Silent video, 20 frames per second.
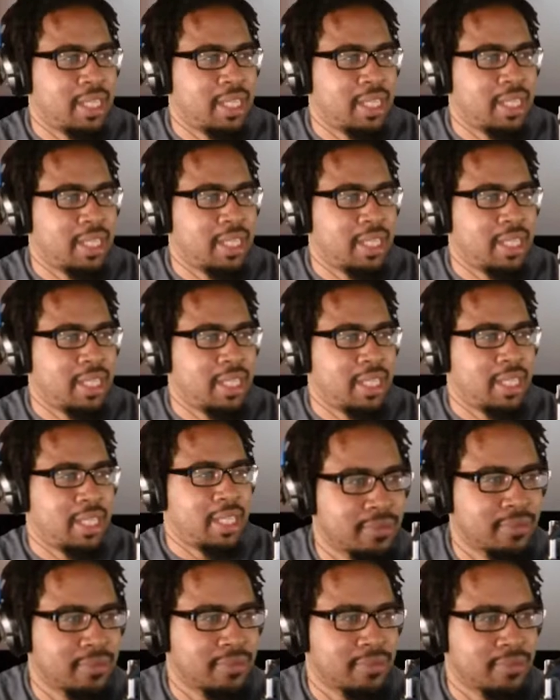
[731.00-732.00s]

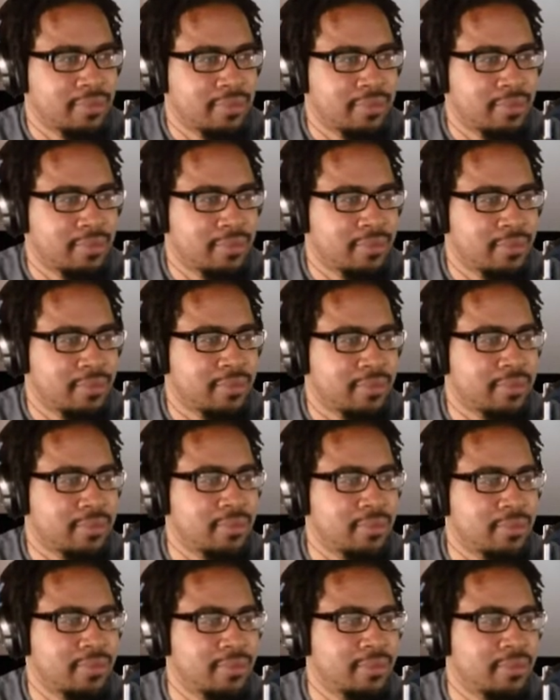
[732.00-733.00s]

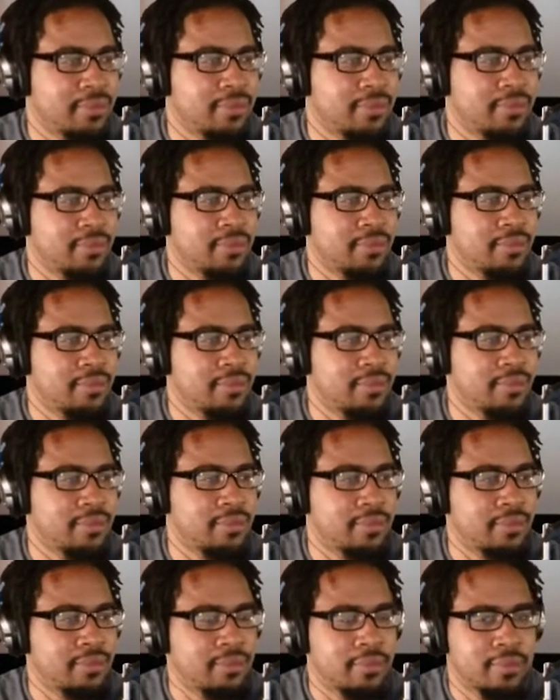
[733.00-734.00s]

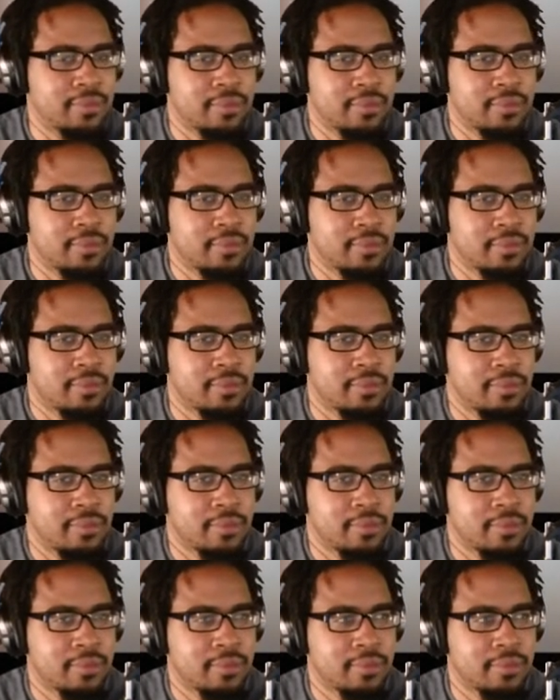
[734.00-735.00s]

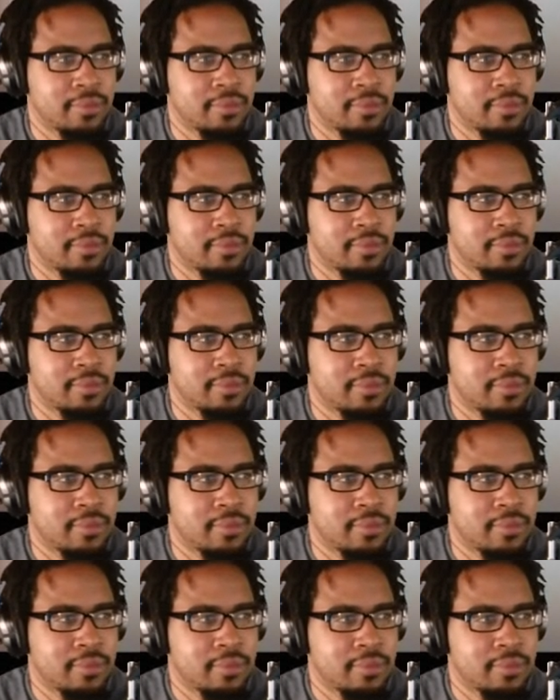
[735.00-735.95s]
The person shown says nothing.